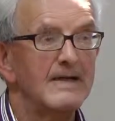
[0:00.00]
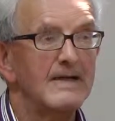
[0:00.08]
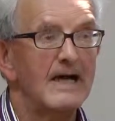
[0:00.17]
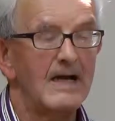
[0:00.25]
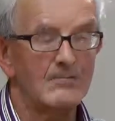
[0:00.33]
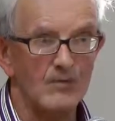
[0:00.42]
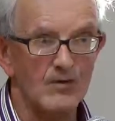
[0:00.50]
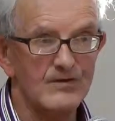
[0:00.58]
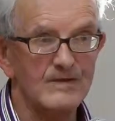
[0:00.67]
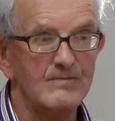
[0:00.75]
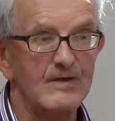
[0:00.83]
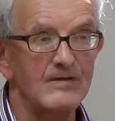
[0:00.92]
I'm working on
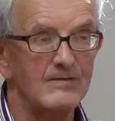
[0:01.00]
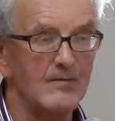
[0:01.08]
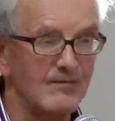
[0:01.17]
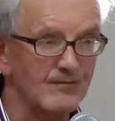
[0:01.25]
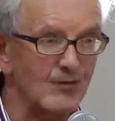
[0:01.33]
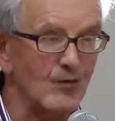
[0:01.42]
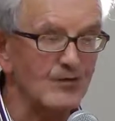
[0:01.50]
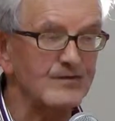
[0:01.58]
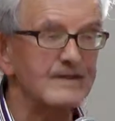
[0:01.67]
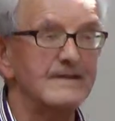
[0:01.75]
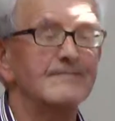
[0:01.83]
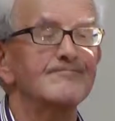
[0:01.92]
my number
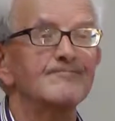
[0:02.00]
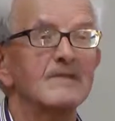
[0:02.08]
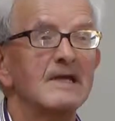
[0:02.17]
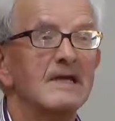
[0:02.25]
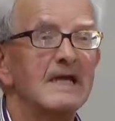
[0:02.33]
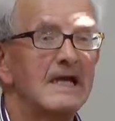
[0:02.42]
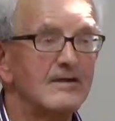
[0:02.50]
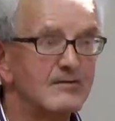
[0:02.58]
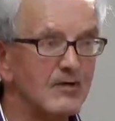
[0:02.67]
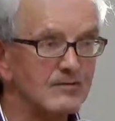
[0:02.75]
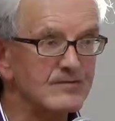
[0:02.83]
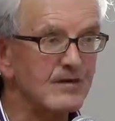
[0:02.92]
14. In
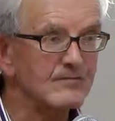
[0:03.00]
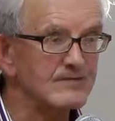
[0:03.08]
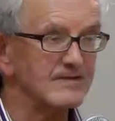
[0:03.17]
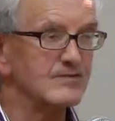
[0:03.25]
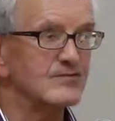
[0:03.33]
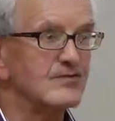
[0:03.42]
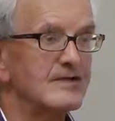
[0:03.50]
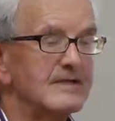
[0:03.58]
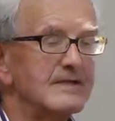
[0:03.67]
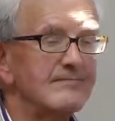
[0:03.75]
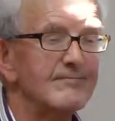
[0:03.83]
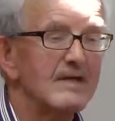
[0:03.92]
2003,
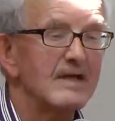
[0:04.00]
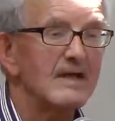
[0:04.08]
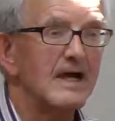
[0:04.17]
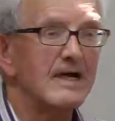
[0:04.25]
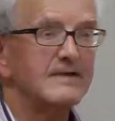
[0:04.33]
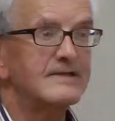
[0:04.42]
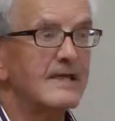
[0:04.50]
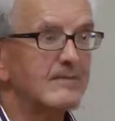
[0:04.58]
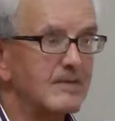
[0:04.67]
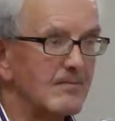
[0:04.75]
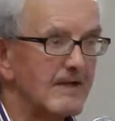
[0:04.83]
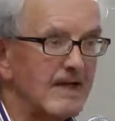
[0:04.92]
I tipped a
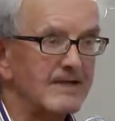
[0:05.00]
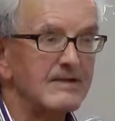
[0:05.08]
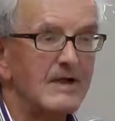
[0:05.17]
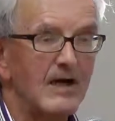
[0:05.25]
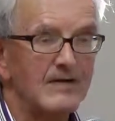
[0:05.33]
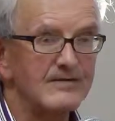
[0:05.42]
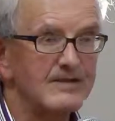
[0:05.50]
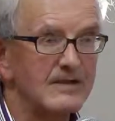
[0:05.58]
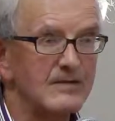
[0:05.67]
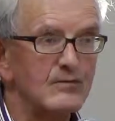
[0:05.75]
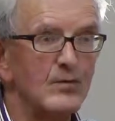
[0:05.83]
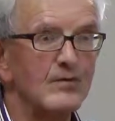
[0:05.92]
man on the
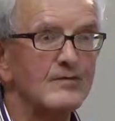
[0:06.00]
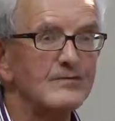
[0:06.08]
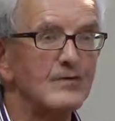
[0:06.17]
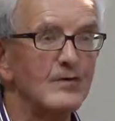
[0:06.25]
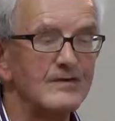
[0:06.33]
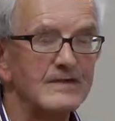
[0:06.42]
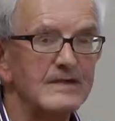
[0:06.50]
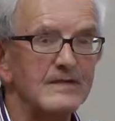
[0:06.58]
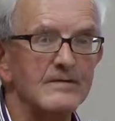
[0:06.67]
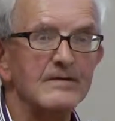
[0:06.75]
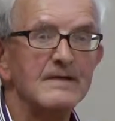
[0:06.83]
Athlone Road here.